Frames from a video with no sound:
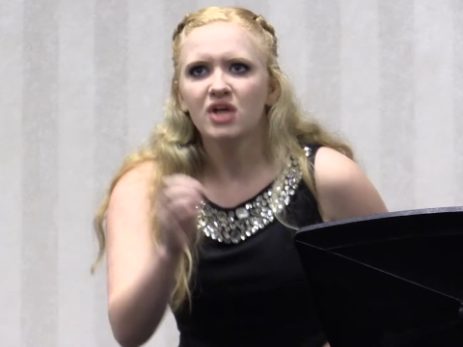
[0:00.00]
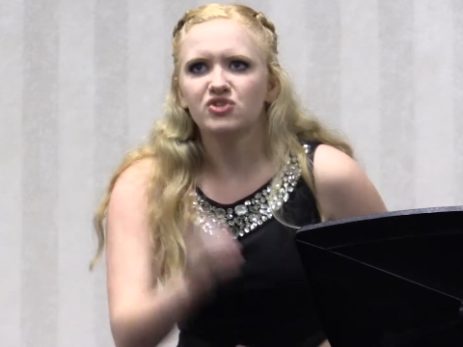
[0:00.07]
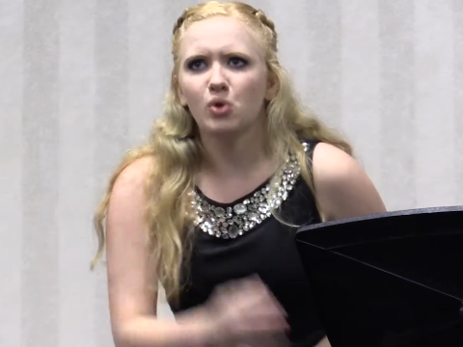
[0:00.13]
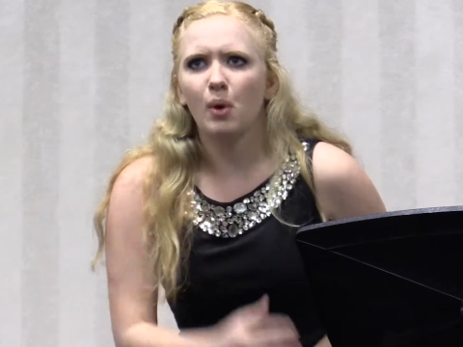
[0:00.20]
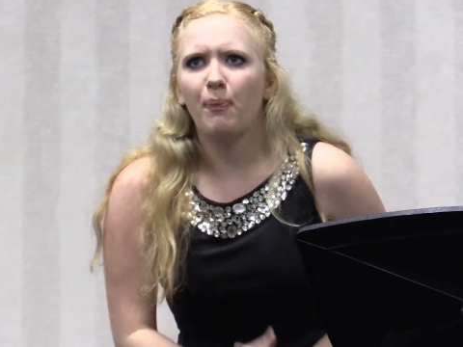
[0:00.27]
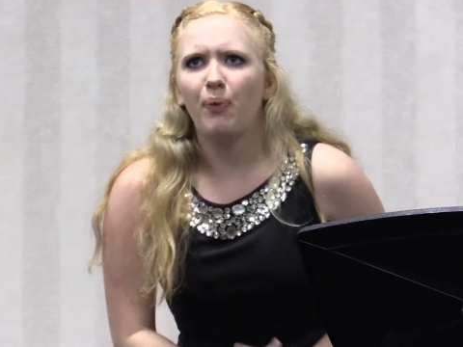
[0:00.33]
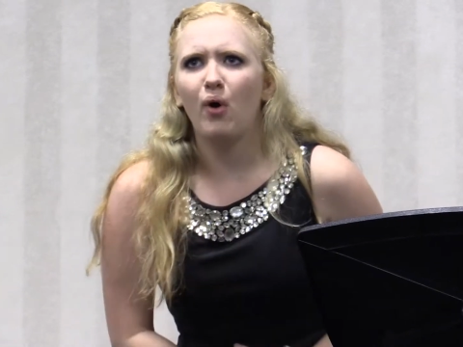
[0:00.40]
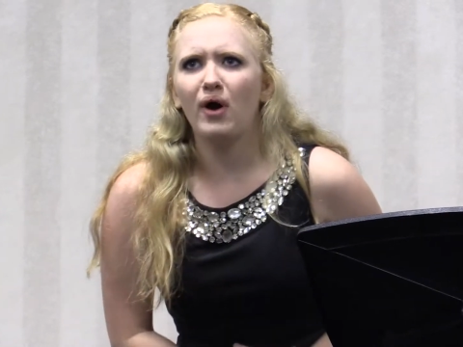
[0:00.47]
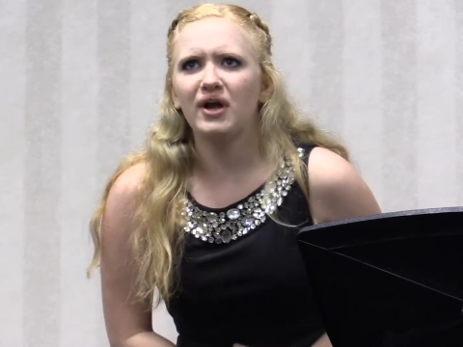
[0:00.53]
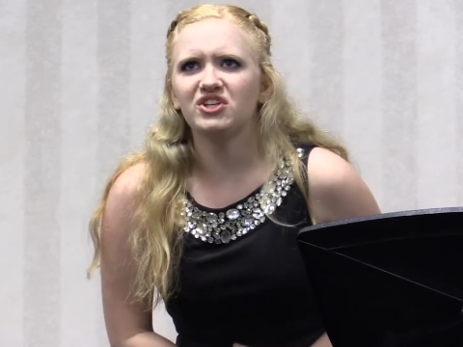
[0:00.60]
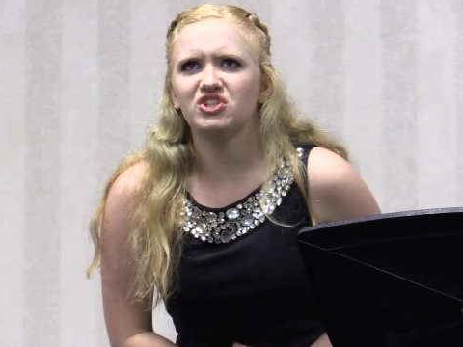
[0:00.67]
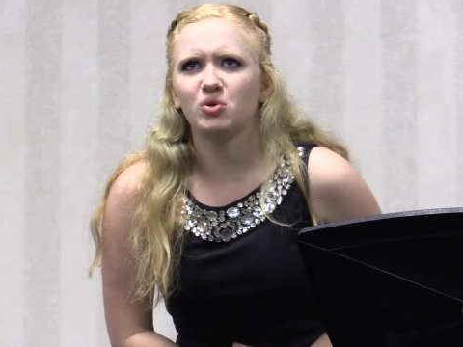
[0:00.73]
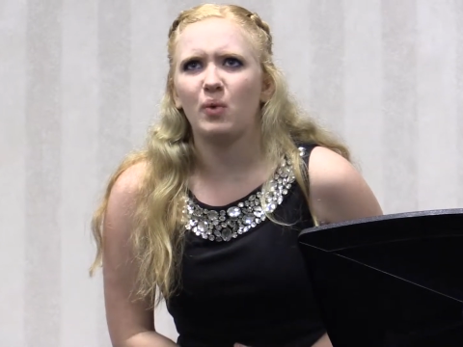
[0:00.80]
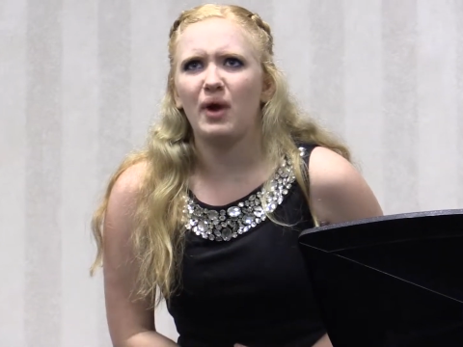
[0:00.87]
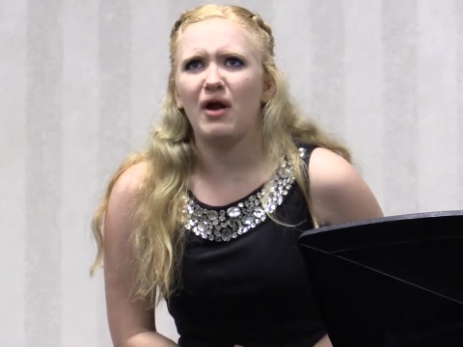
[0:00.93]
to a
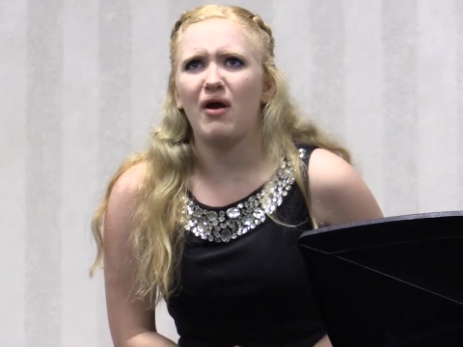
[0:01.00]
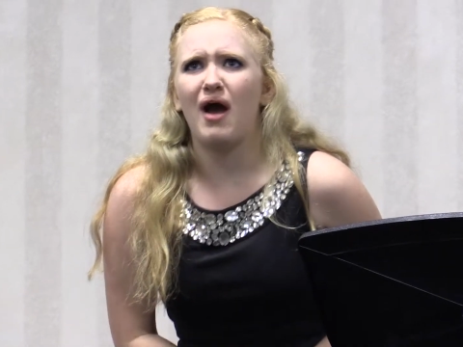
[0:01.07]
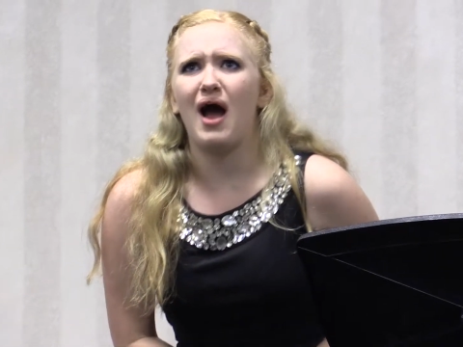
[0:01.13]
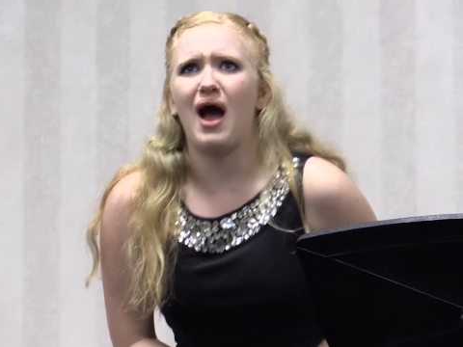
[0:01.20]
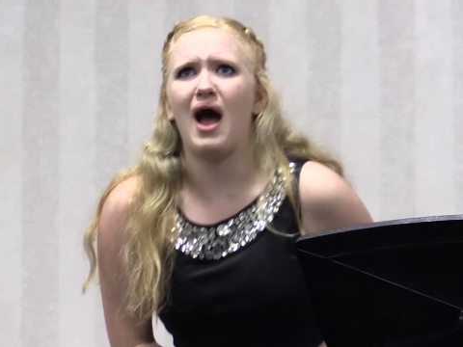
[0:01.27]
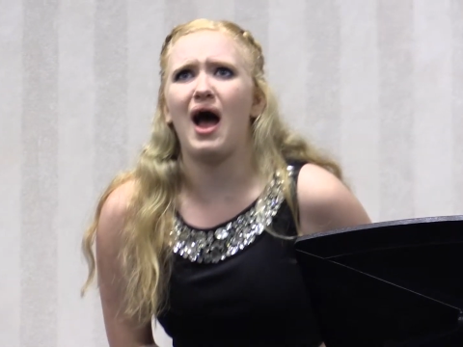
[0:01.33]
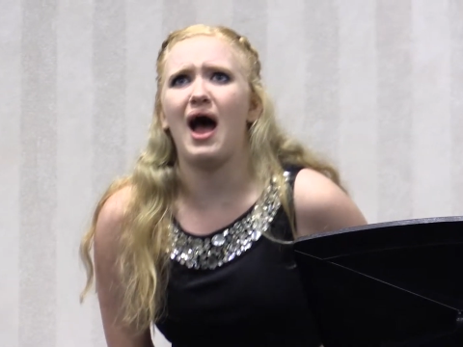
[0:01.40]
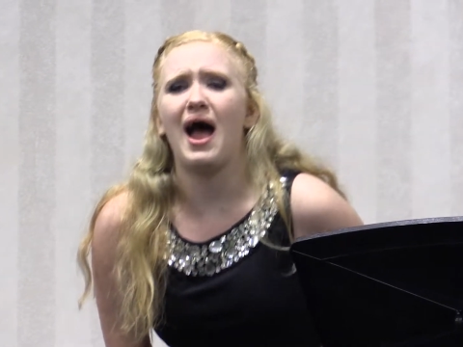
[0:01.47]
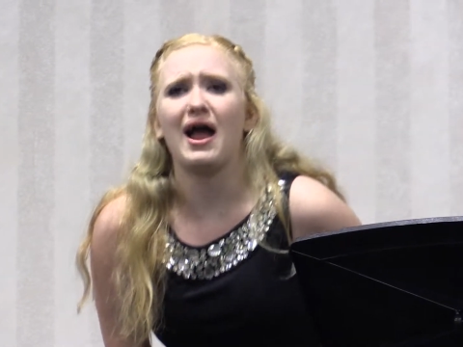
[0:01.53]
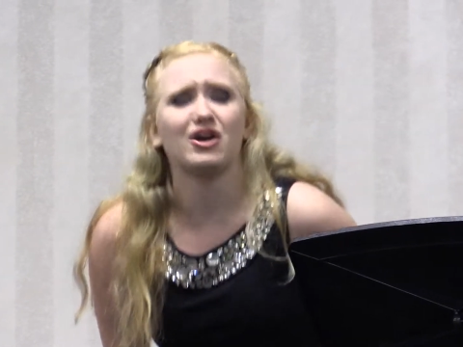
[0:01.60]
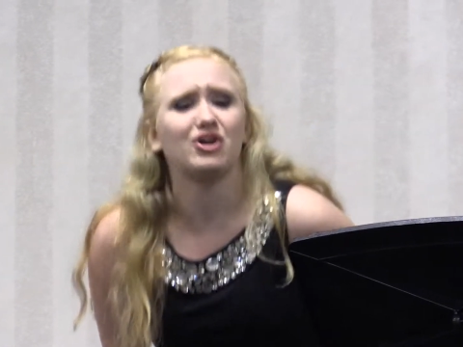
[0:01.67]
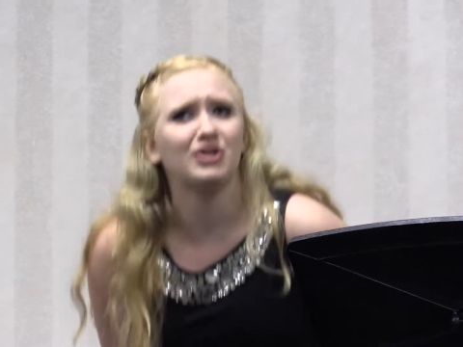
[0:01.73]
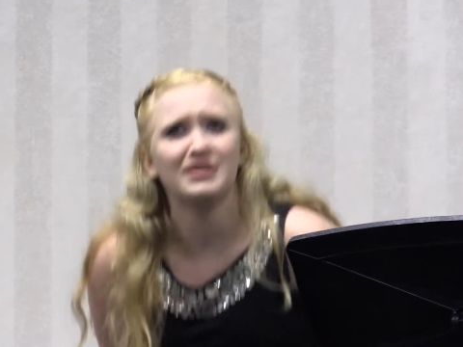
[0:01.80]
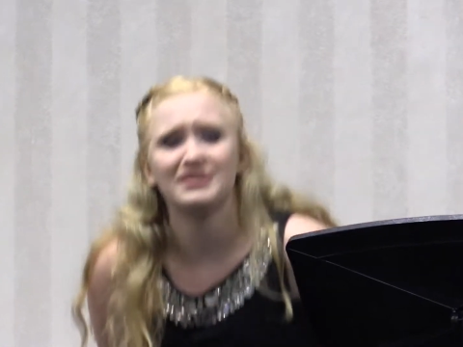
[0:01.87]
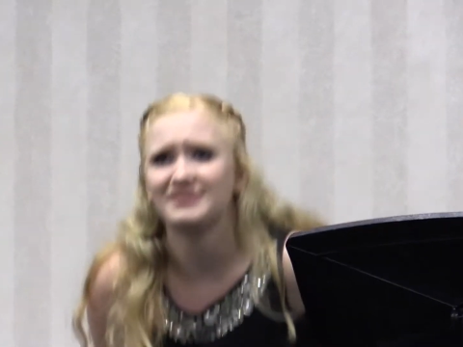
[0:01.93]
point to where I
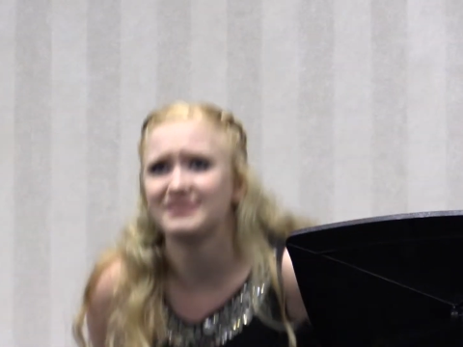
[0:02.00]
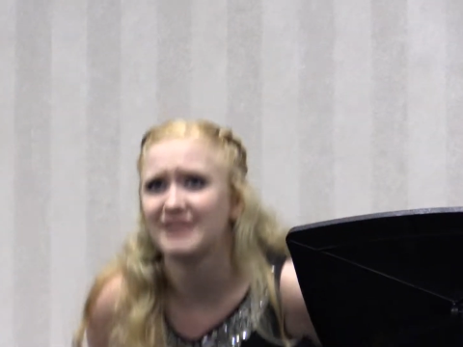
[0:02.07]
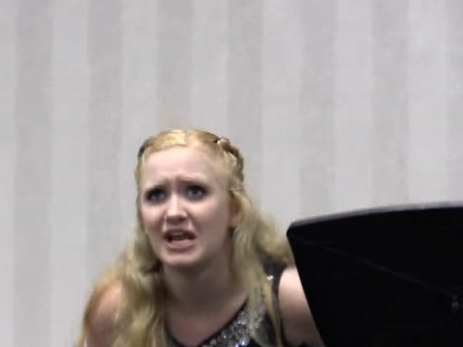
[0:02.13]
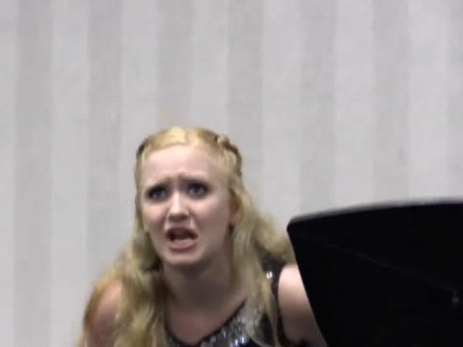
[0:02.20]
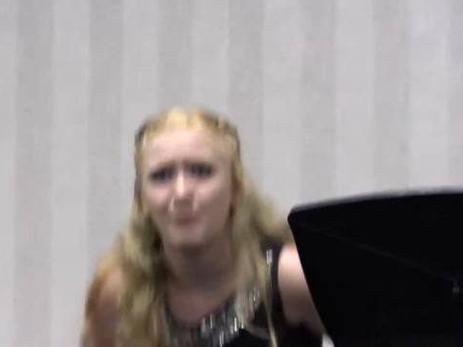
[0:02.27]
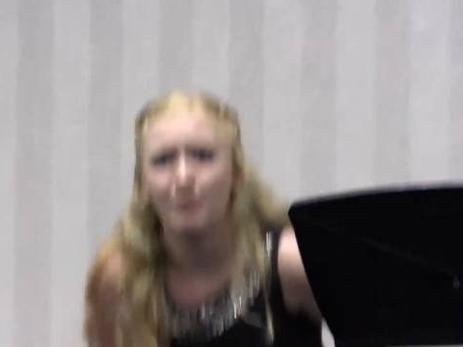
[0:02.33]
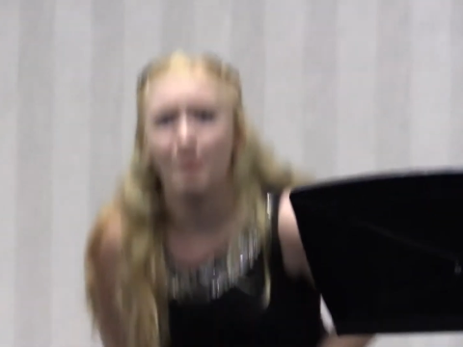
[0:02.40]
couldn't stand